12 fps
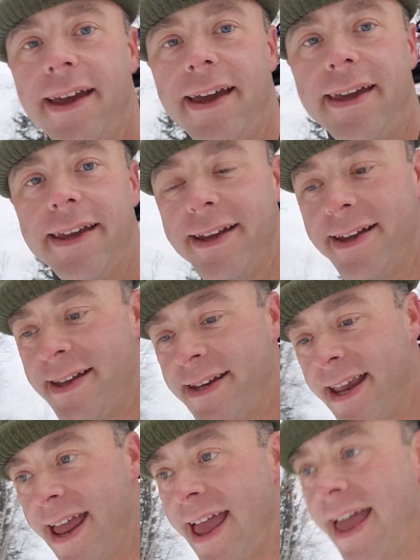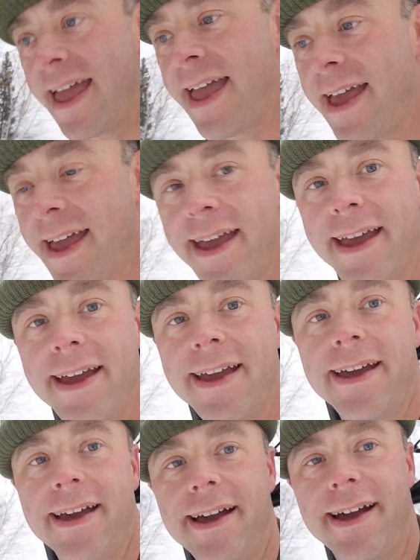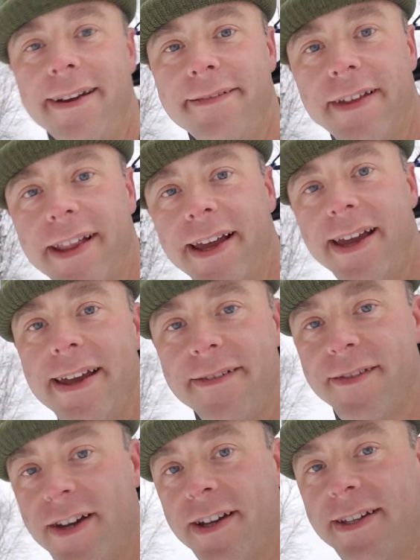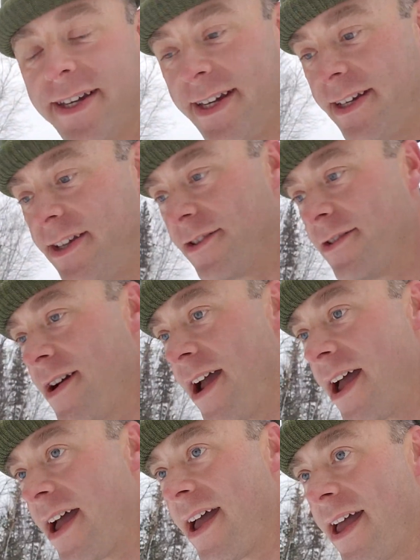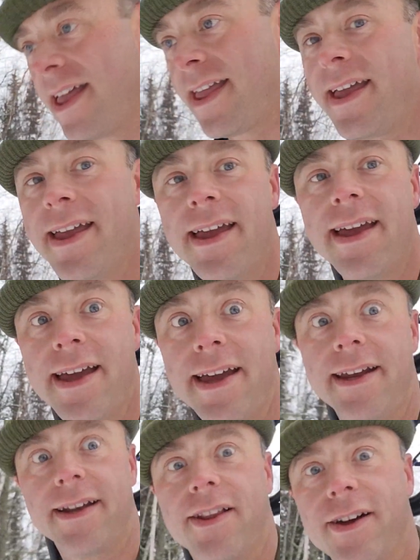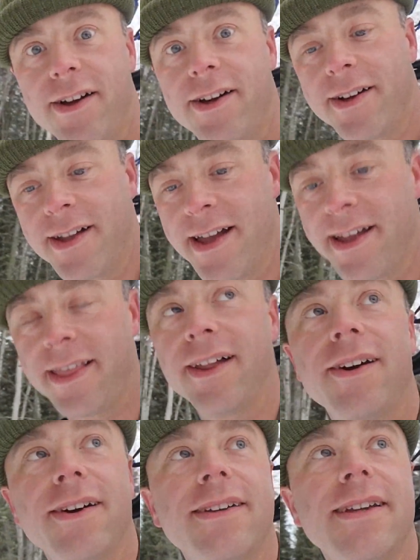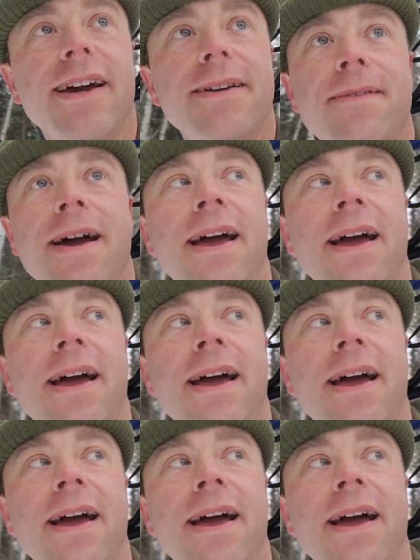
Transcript: Hey guys, I feel like I have not seen you in a long time.